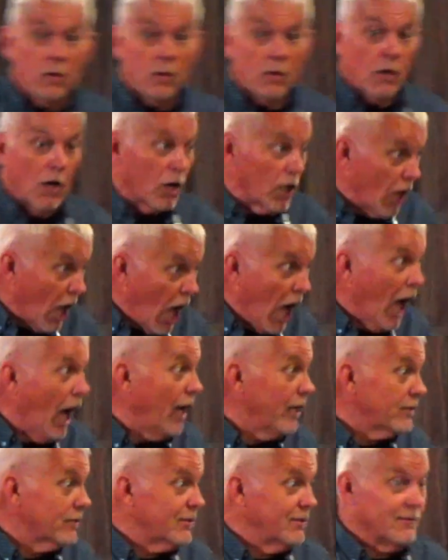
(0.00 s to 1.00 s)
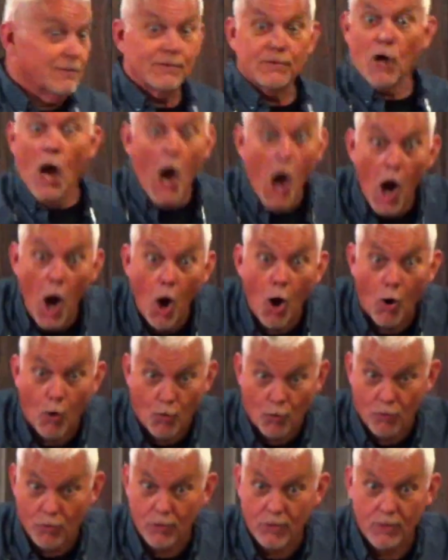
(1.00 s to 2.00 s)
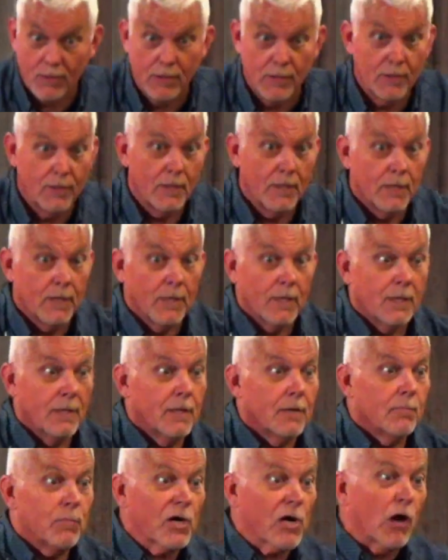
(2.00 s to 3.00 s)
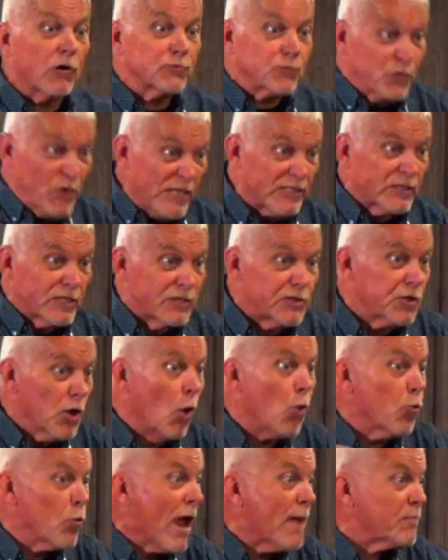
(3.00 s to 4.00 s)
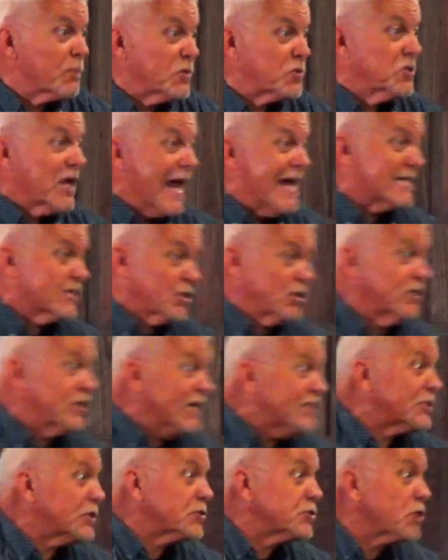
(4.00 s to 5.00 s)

a lot, all. Because this is your reputation. This is